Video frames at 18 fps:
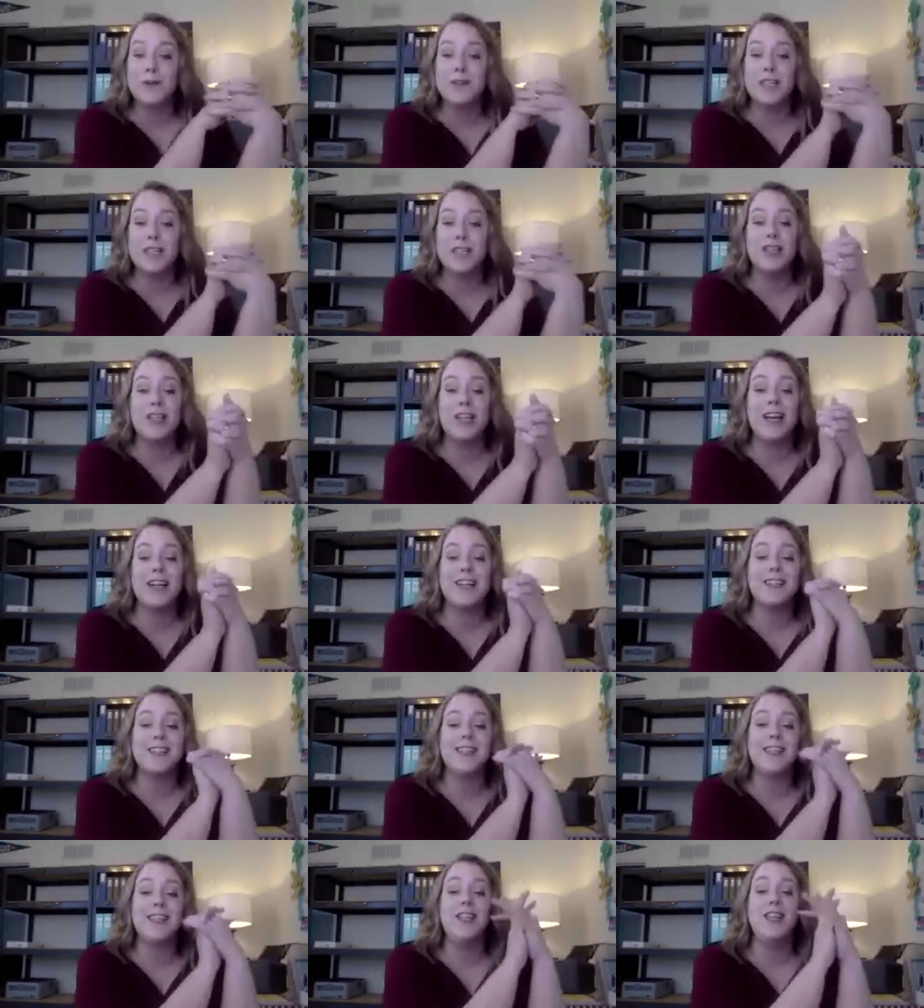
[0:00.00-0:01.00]
And she
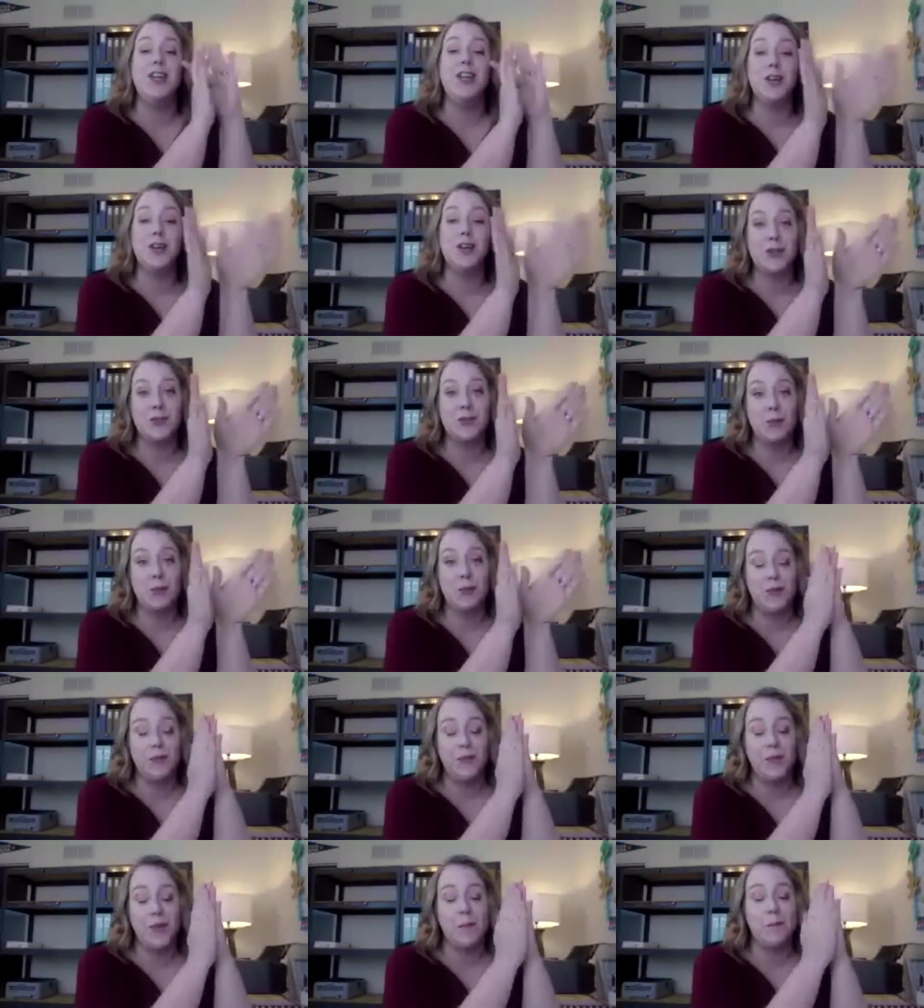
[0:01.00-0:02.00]
has years worth
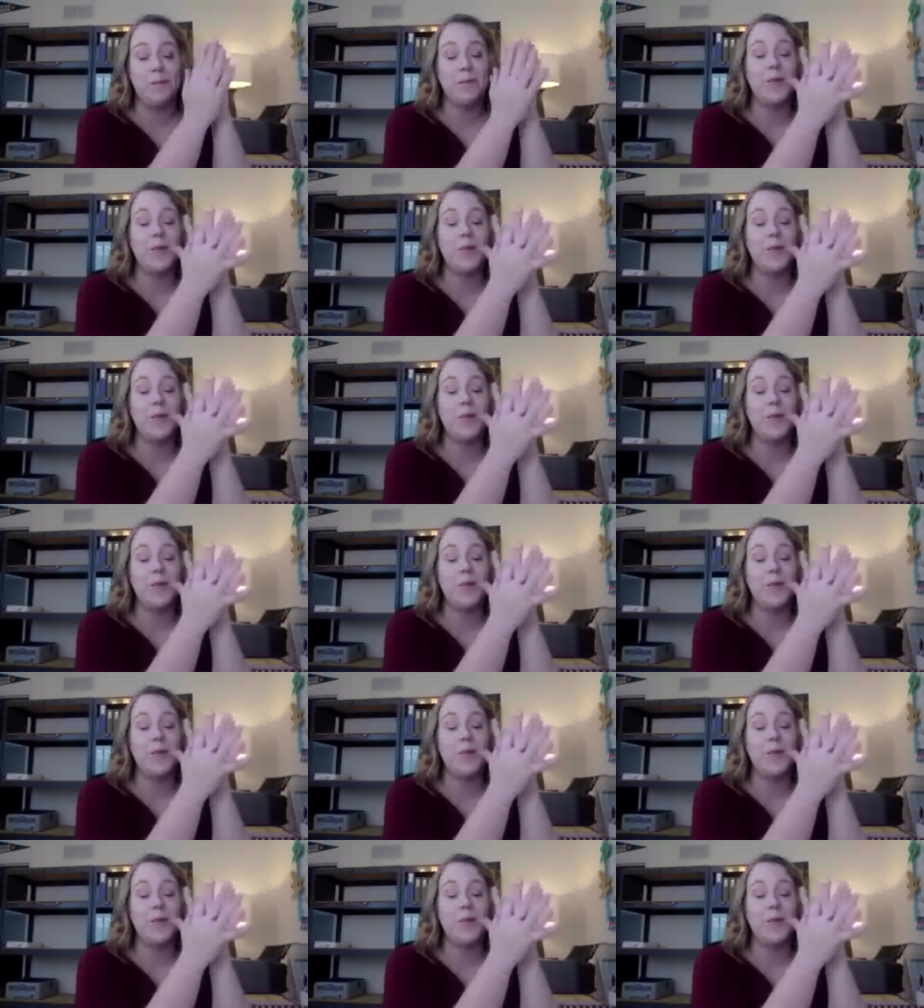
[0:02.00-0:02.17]
of them.